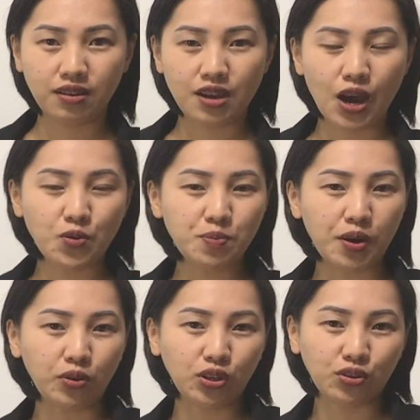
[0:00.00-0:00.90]
How
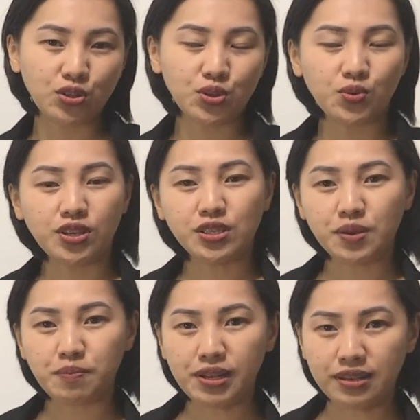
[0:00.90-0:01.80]
about your students'
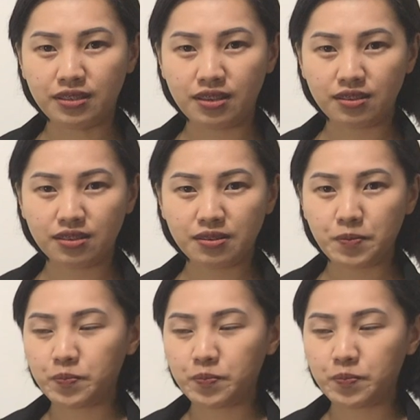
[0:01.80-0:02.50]
abilities?